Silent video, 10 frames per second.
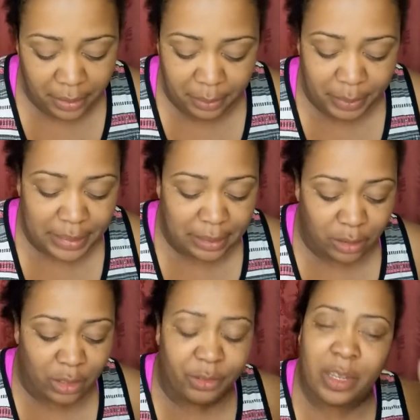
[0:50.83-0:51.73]
But in those
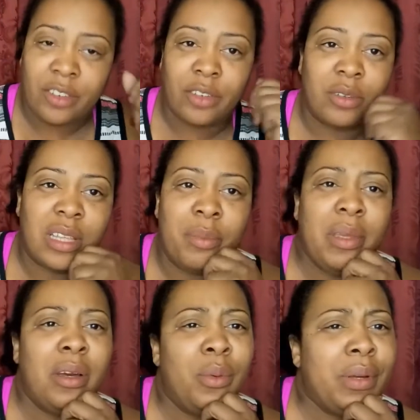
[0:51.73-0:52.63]
confessionals, they be
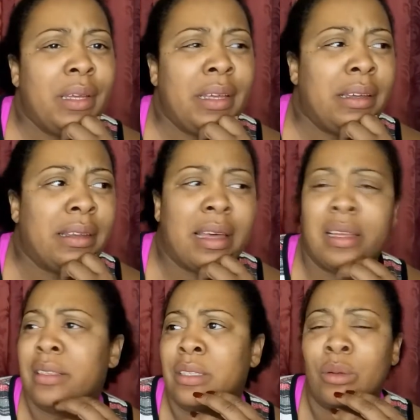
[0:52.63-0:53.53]
going in like
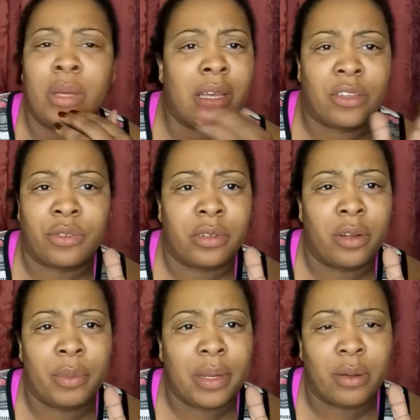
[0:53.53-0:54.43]
so extra. It
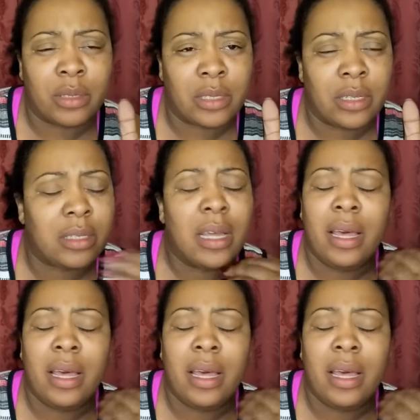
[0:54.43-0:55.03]
don't make no sense.